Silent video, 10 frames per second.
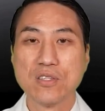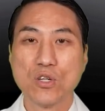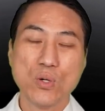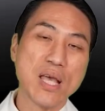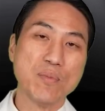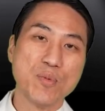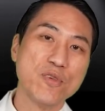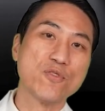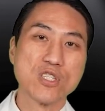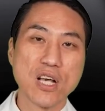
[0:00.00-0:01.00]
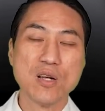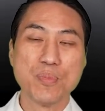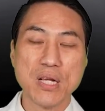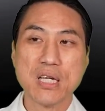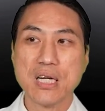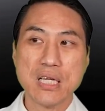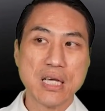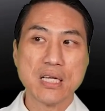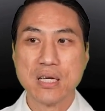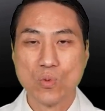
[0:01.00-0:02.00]
So he came to me for a second opinion, and
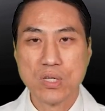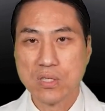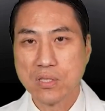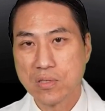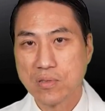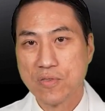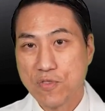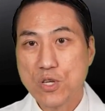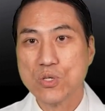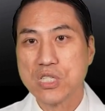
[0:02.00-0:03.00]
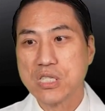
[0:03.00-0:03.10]
he was confused.